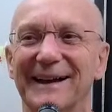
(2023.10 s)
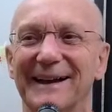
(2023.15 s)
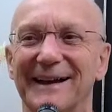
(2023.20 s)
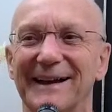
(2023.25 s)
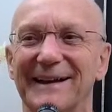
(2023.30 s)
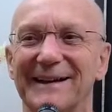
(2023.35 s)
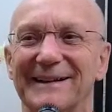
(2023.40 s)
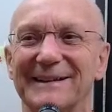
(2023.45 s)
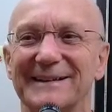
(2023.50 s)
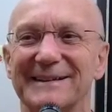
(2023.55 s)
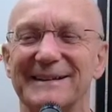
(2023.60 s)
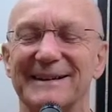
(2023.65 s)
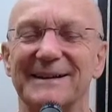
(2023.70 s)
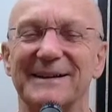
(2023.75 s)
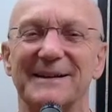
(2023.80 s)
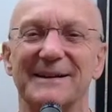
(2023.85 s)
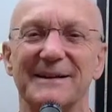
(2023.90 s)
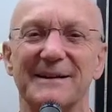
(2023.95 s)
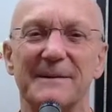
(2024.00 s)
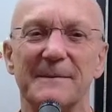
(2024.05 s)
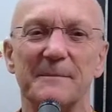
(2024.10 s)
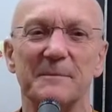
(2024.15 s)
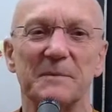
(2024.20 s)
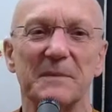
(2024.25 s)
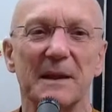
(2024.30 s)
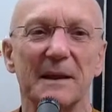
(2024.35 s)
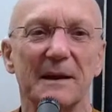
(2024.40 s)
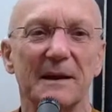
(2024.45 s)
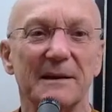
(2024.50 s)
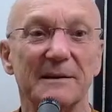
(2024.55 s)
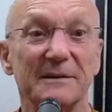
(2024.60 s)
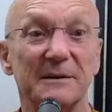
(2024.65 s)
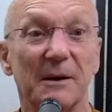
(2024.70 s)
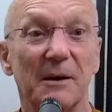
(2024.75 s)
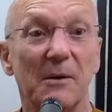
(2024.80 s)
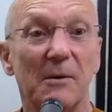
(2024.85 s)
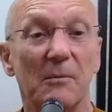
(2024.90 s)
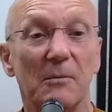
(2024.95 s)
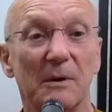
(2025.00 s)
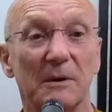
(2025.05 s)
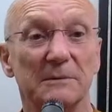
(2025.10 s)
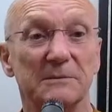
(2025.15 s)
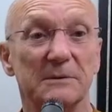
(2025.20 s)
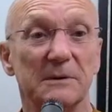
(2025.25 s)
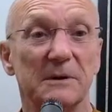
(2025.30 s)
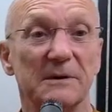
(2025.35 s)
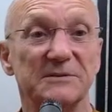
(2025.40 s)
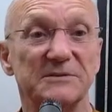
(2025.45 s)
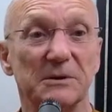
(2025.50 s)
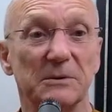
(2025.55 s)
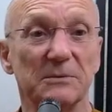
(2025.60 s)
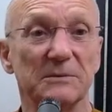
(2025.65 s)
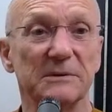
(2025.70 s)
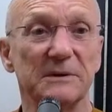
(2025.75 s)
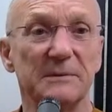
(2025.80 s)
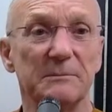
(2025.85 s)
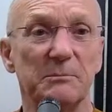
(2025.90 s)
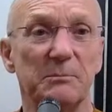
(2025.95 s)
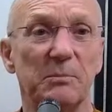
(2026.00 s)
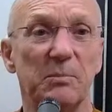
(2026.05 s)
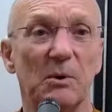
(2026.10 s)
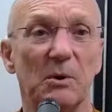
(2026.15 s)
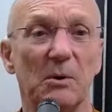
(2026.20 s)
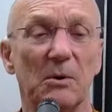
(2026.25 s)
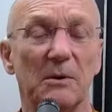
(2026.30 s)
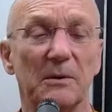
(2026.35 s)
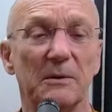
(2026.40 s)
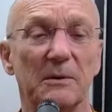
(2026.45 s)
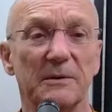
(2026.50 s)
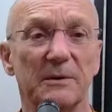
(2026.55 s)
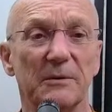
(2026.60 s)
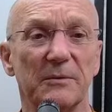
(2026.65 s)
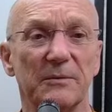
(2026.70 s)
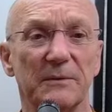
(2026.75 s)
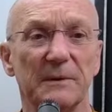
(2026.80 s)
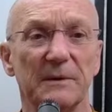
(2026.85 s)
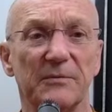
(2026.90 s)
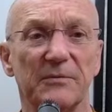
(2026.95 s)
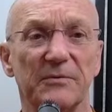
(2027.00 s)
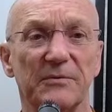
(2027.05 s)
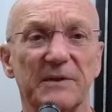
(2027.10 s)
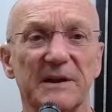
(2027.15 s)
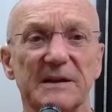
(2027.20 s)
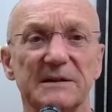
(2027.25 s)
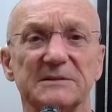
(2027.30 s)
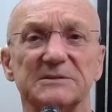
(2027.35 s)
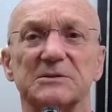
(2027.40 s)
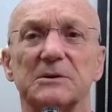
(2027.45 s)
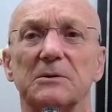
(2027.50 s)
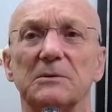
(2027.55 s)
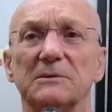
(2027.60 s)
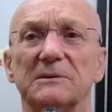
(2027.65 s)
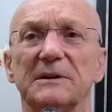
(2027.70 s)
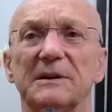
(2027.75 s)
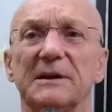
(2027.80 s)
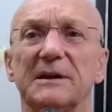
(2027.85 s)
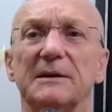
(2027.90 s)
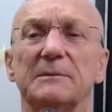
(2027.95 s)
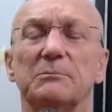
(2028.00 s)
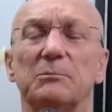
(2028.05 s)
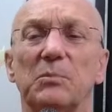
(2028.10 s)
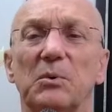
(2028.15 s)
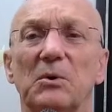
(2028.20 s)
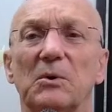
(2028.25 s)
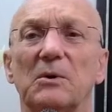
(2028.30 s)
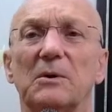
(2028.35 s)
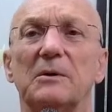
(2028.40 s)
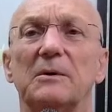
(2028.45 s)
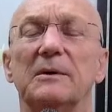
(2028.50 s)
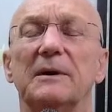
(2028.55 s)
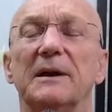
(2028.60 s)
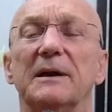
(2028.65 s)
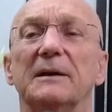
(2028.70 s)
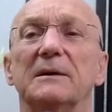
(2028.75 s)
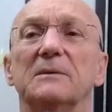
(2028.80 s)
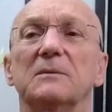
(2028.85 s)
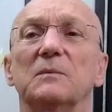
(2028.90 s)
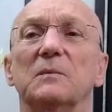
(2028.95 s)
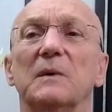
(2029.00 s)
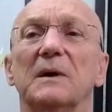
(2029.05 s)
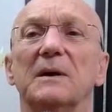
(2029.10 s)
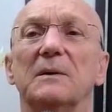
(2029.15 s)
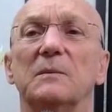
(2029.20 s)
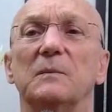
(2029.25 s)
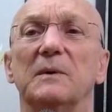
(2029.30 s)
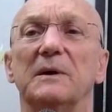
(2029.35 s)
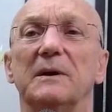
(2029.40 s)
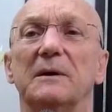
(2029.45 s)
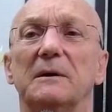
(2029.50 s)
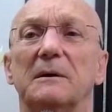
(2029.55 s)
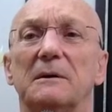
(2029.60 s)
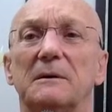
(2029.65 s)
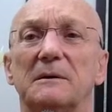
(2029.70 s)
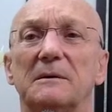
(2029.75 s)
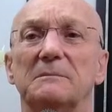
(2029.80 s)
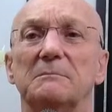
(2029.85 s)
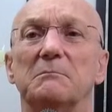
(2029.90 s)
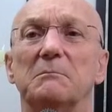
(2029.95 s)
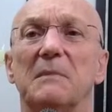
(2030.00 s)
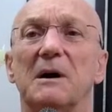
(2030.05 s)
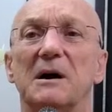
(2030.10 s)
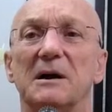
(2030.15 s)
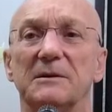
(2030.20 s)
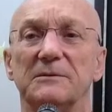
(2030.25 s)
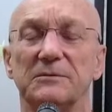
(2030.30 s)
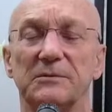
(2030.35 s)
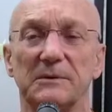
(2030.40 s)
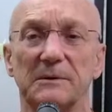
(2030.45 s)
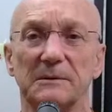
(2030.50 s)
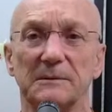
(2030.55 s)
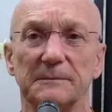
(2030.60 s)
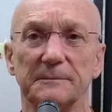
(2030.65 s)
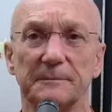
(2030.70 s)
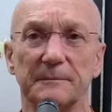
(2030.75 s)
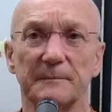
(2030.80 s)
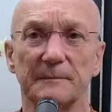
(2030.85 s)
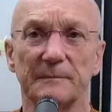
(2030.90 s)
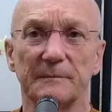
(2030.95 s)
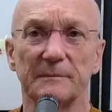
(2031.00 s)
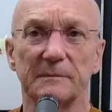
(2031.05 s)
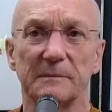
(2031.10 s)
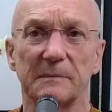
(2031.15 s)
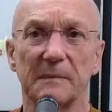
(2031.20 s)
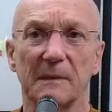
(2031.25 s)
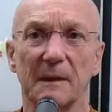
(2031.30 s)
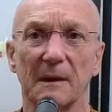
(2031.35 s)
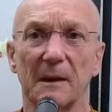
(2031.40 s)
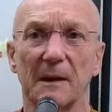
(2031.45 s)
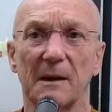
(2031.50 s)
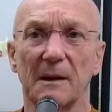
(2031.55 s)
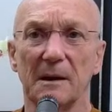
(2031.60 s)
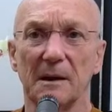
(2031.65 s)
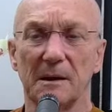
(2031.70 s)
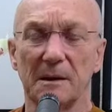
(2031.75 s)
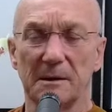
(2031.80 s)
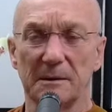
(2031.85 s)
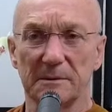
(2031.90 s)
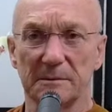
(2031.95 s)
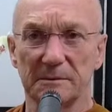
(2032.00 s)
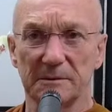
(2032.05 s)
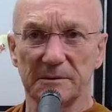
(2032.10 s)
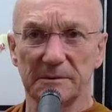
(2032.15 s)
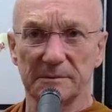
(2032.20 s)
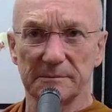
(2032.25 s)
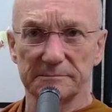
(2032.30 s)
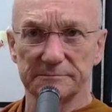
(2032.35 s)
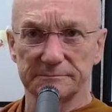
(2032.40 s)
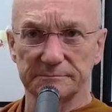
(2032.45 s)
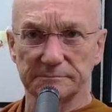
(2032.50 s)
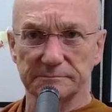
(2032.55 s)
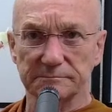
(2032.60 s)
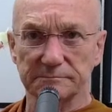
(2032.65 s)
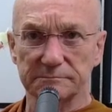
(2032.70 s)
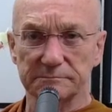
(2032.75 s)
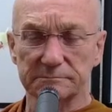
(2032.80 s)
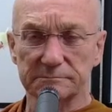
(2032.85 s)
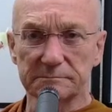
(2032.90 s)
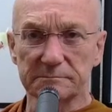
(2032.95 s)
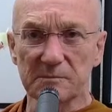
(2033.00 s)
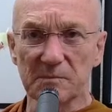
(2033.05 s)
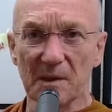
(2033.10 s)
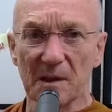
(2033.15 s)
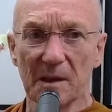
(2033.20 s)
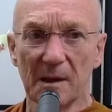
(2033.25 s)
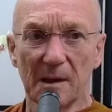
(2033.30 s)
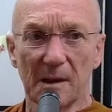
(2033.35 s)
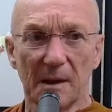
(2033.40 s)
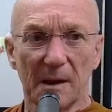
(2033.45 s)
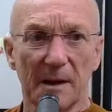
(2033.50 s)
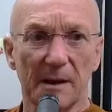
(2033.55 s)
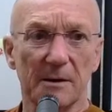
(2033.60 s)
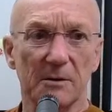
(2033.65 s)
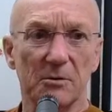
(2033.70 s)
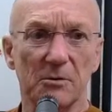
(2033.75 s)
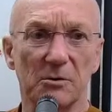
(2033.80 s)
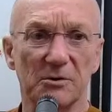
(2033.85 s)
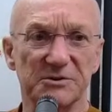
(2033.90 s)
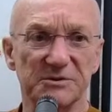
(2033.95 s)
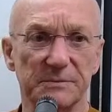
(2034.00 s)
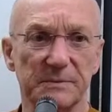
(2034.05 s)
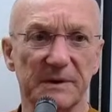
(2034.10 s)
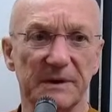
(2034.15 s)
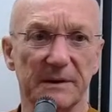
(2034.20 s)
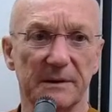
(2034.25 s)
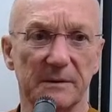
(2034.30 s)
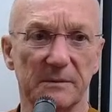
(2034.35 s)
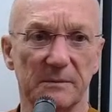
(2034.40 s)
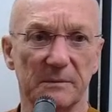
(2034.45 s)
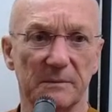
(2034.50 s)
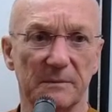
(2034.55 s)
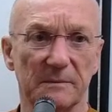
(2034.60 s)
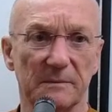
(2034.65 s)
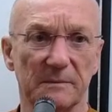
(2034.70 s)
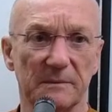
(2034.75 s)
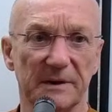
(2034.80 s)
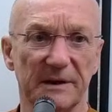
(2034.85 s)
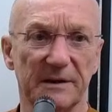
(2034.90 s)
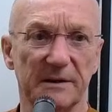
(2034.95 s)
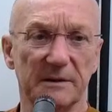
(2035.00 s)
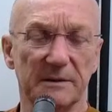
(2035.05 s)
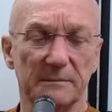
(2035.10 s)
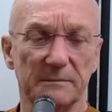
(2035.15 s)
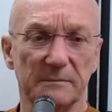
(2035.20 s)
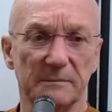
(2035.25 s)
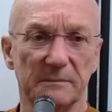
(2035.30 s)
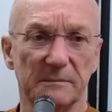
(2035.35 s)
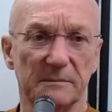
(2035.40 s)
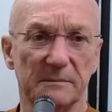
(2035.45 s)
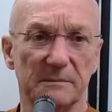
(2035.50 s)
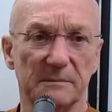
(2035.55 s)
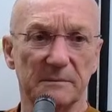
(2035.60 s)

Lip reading: and well, no, it's only things only get boring when we aren't mindful, and of course we can